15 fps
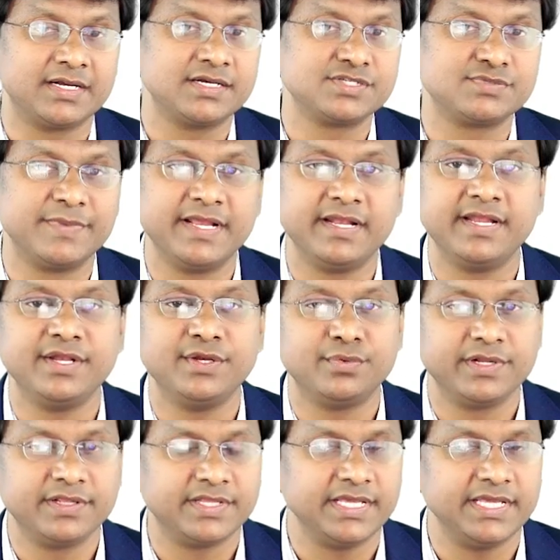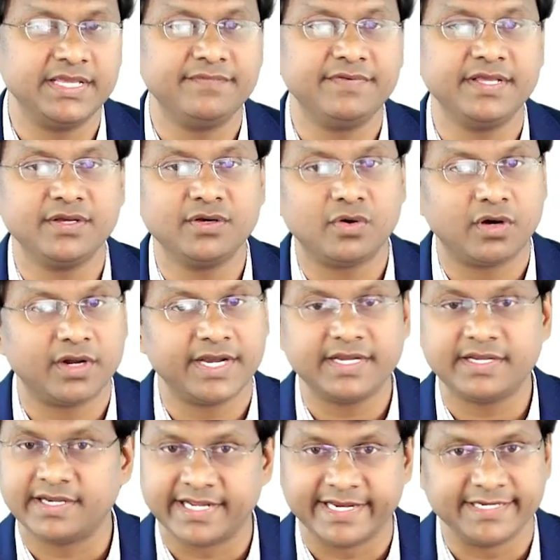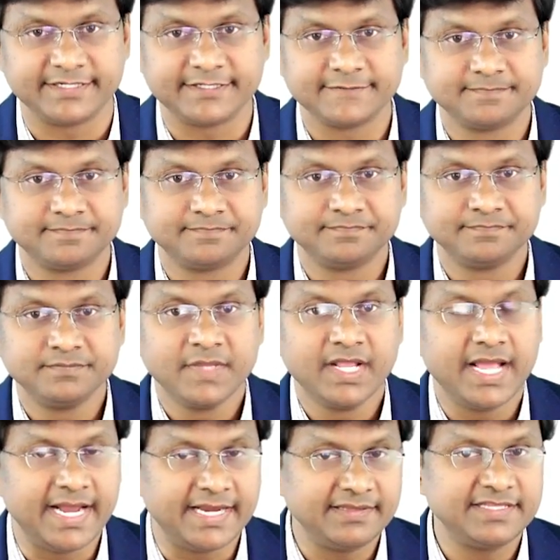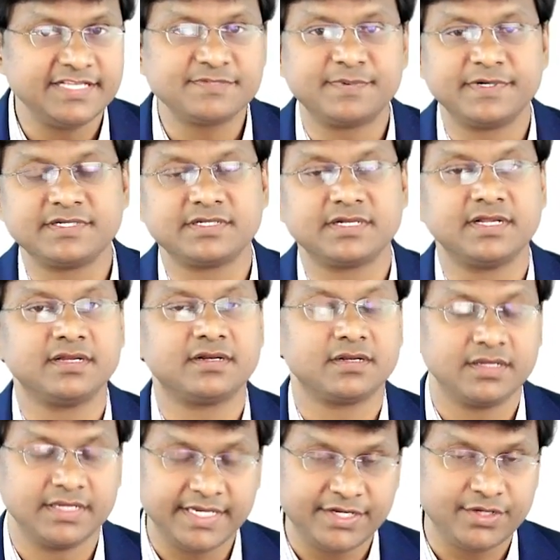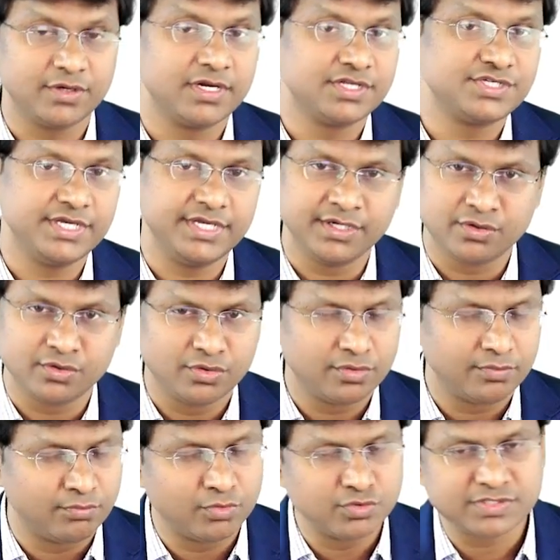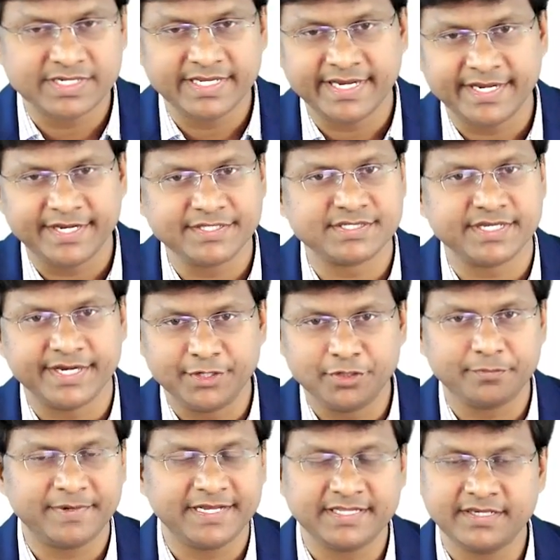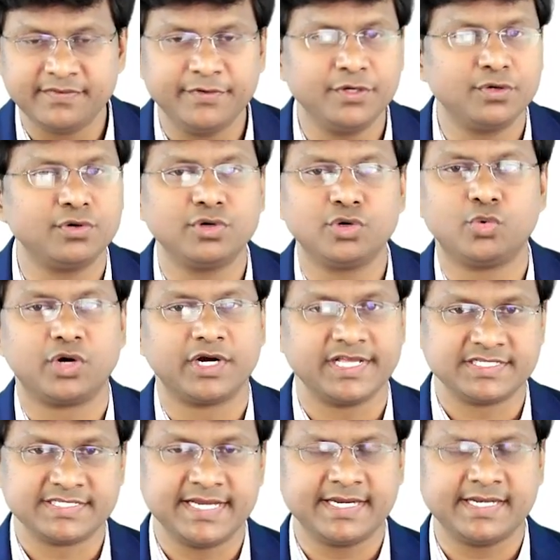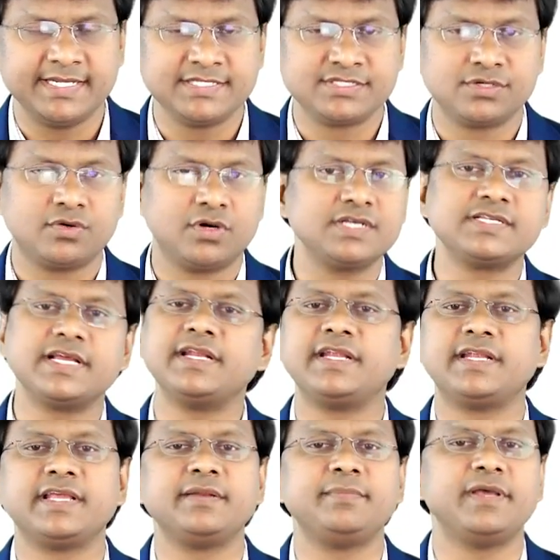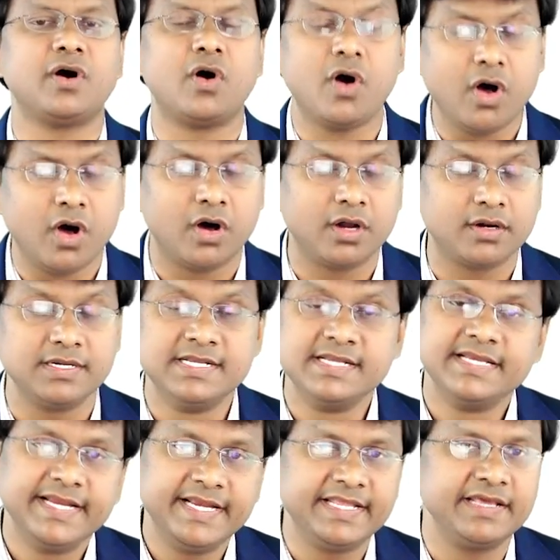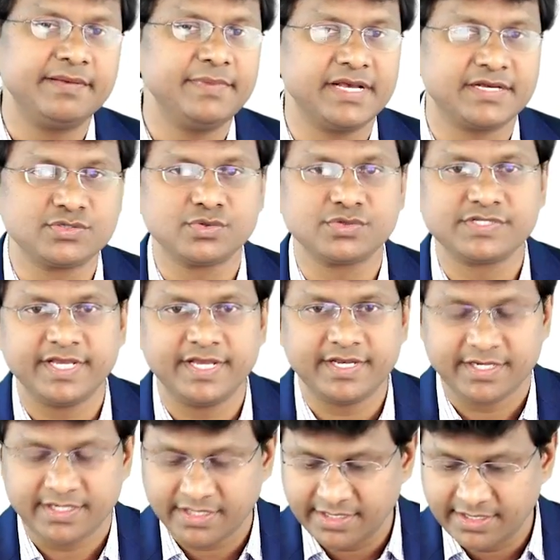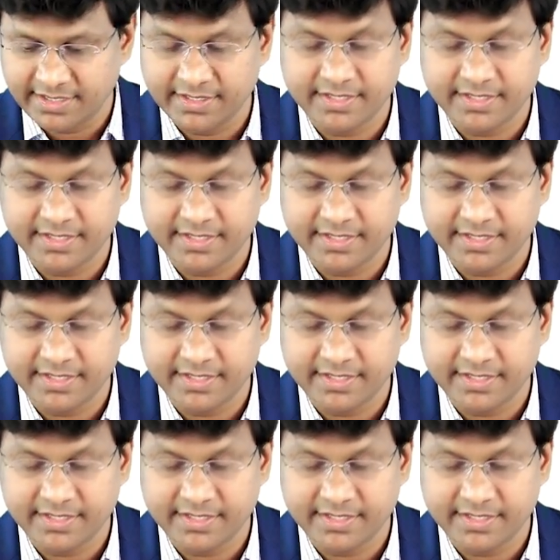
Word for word: occurs mainly during the evening or at night. And this particular etiology include mostly it is idiopathic. We don't know what exactly is the cause and it can be or it can be associated